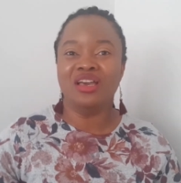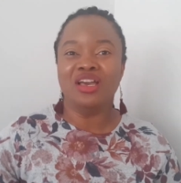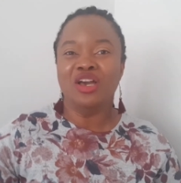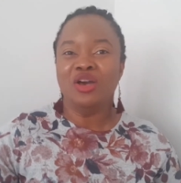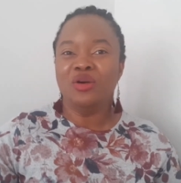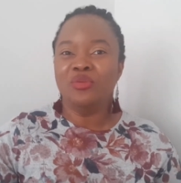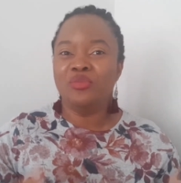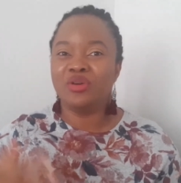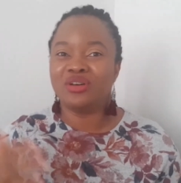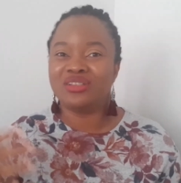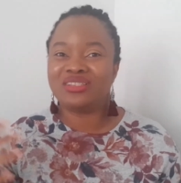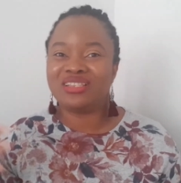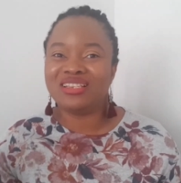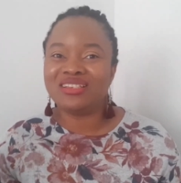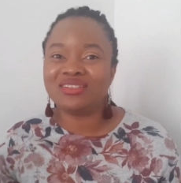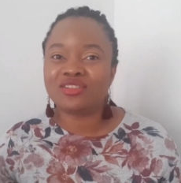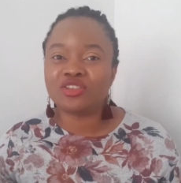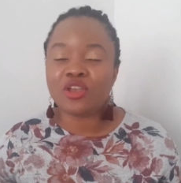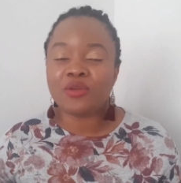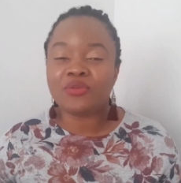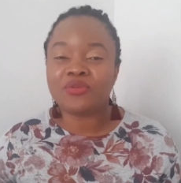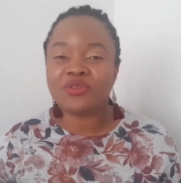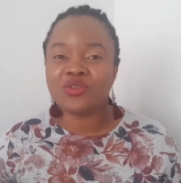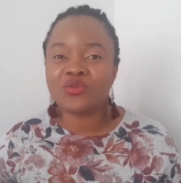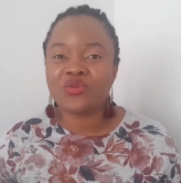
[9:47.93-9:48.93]
But in
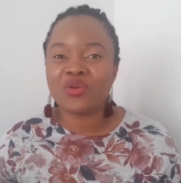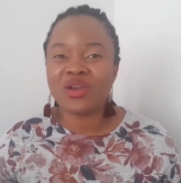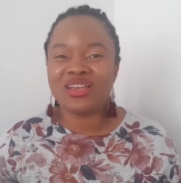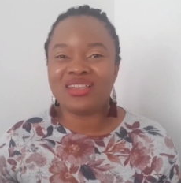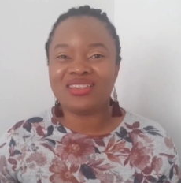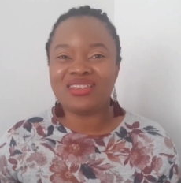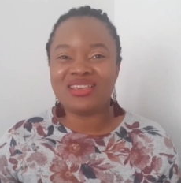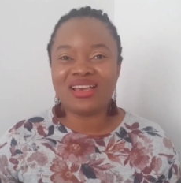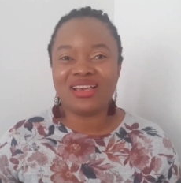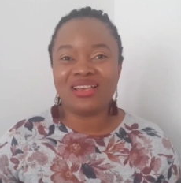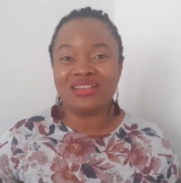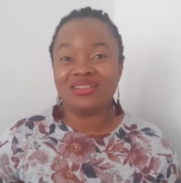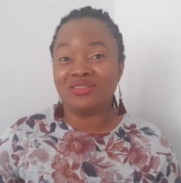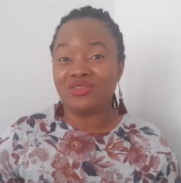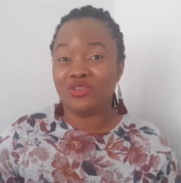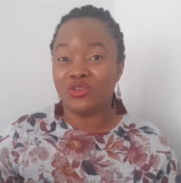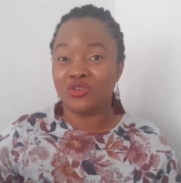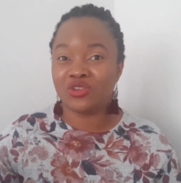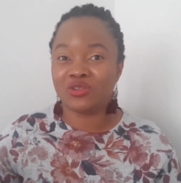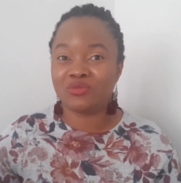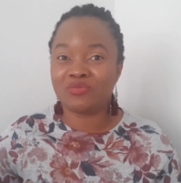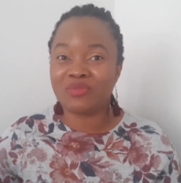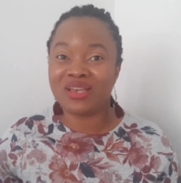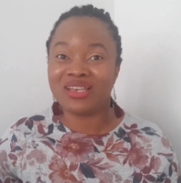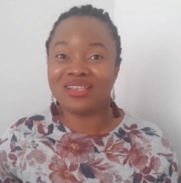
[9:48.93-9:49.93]
subsequent years, you
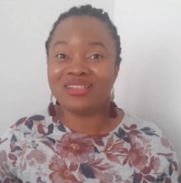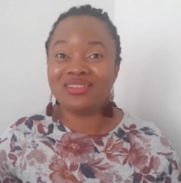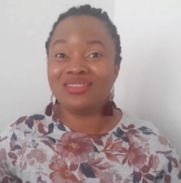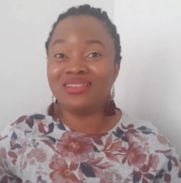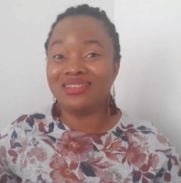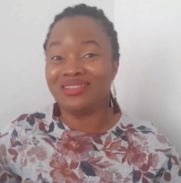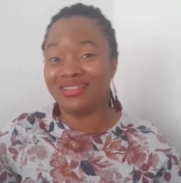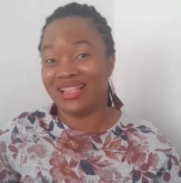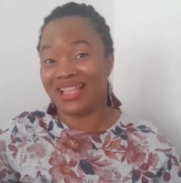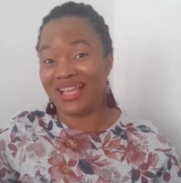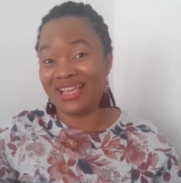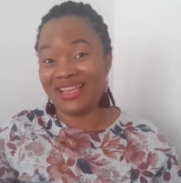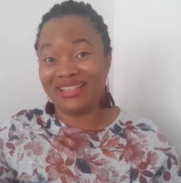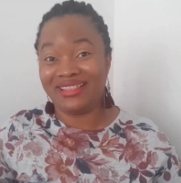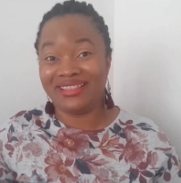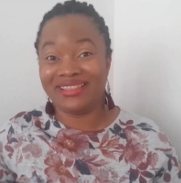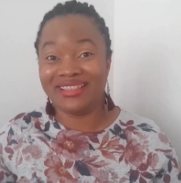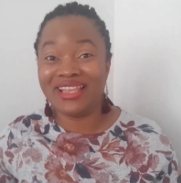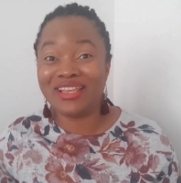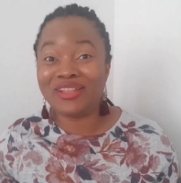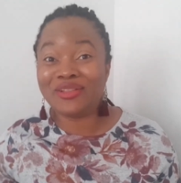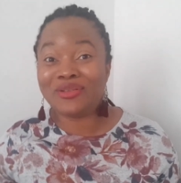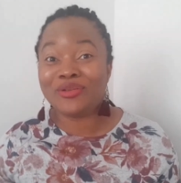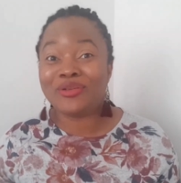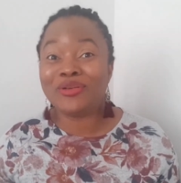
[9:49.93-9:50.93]
spend like
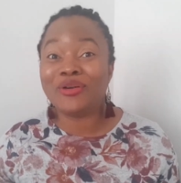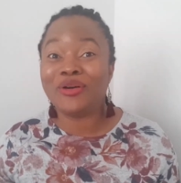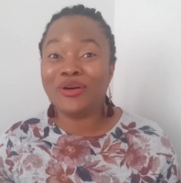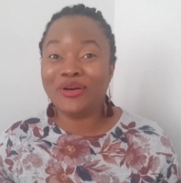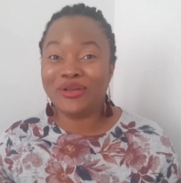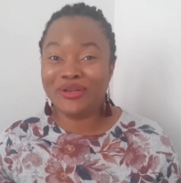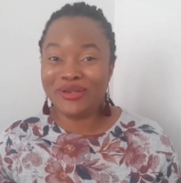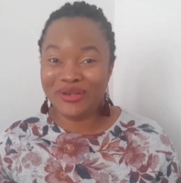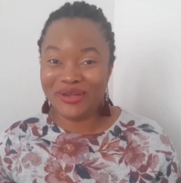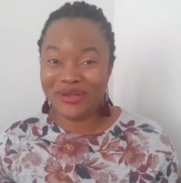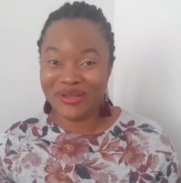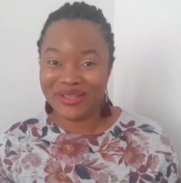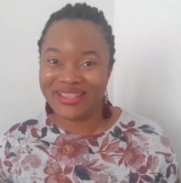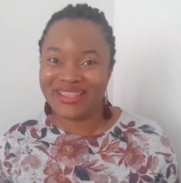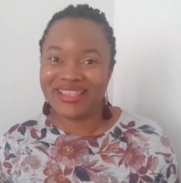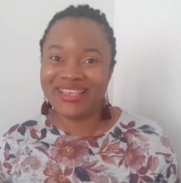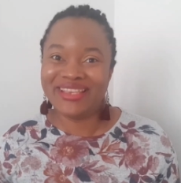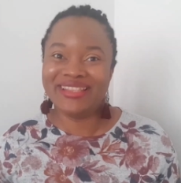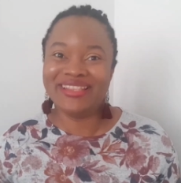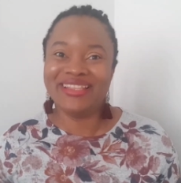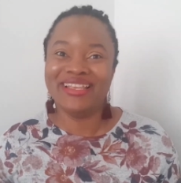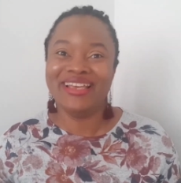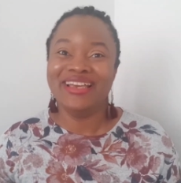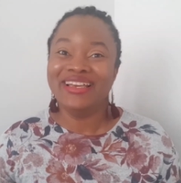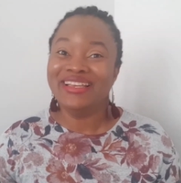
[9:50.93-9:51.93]
little or
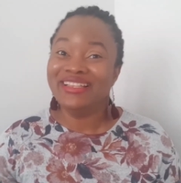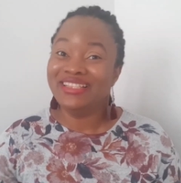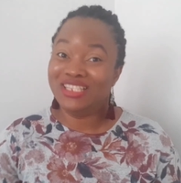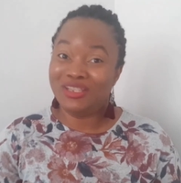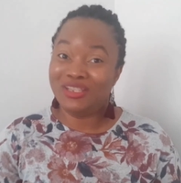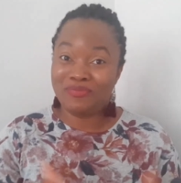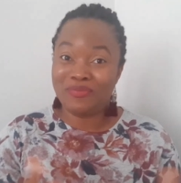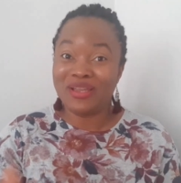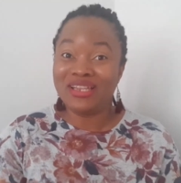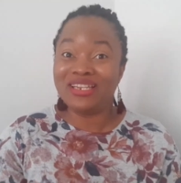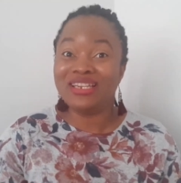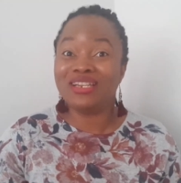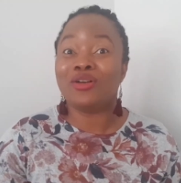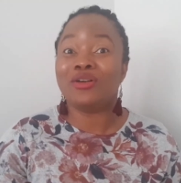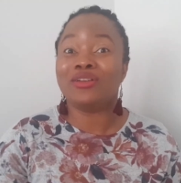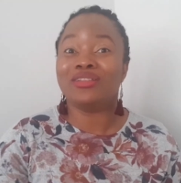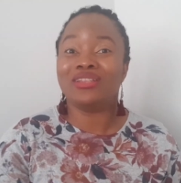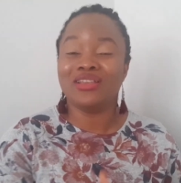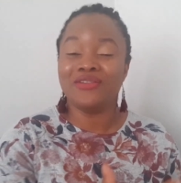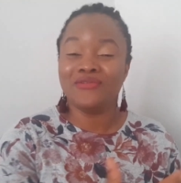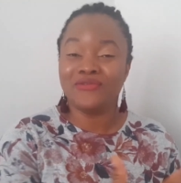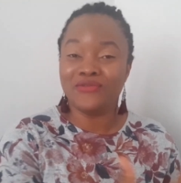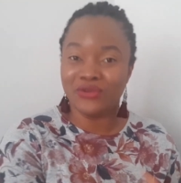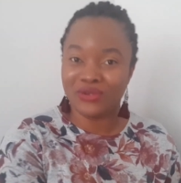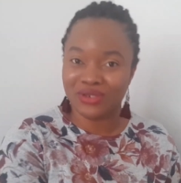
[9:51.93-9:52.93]
nothing, depending on
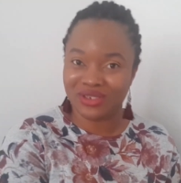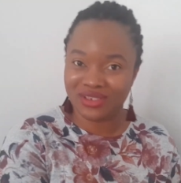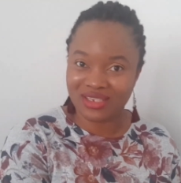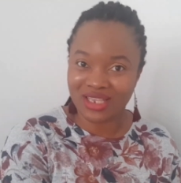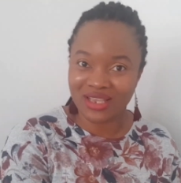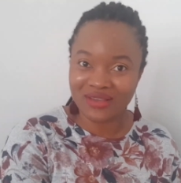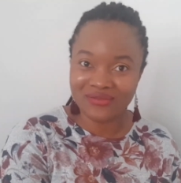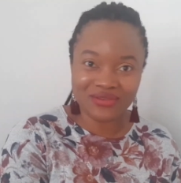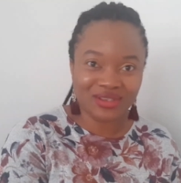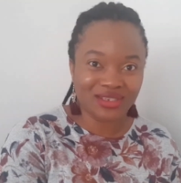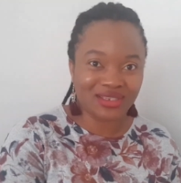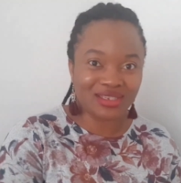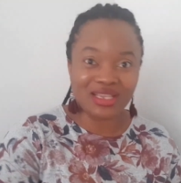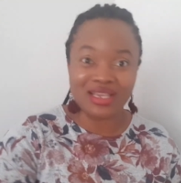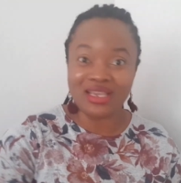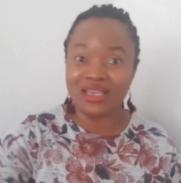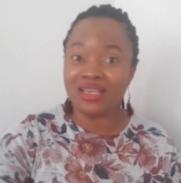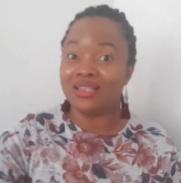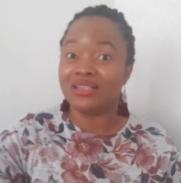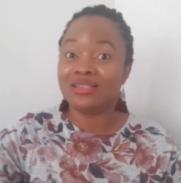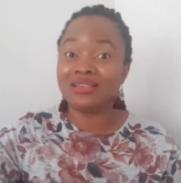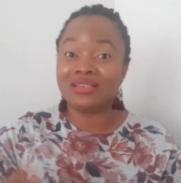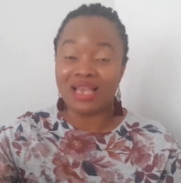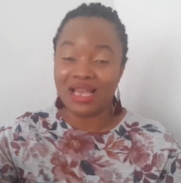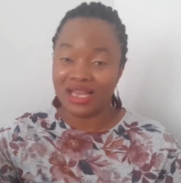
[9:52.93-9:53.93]
if you save
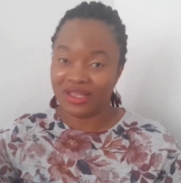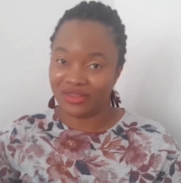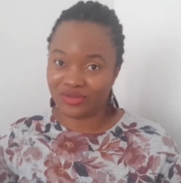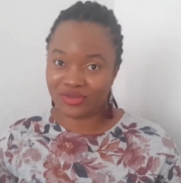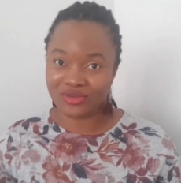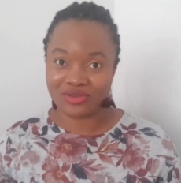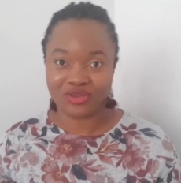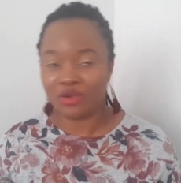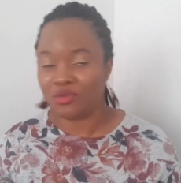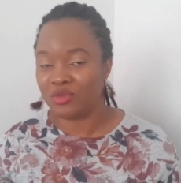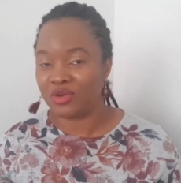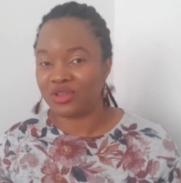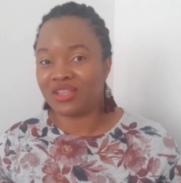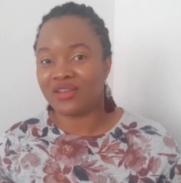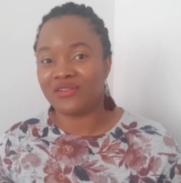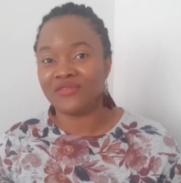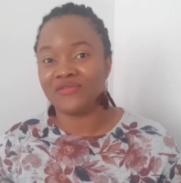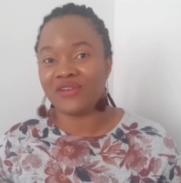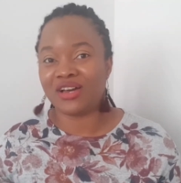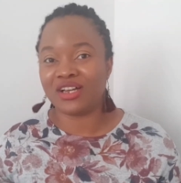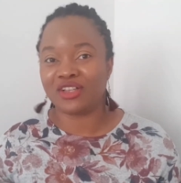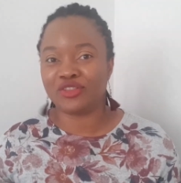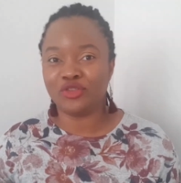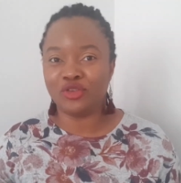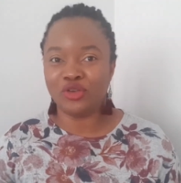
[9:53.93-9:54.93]
seeds and some other
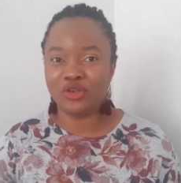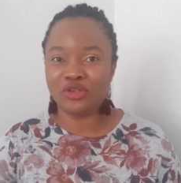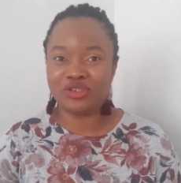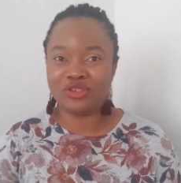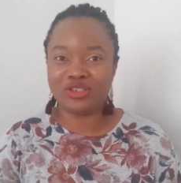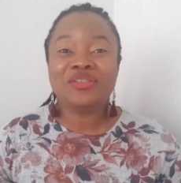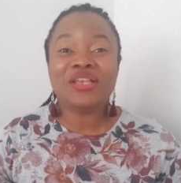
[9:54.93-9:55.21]
factors.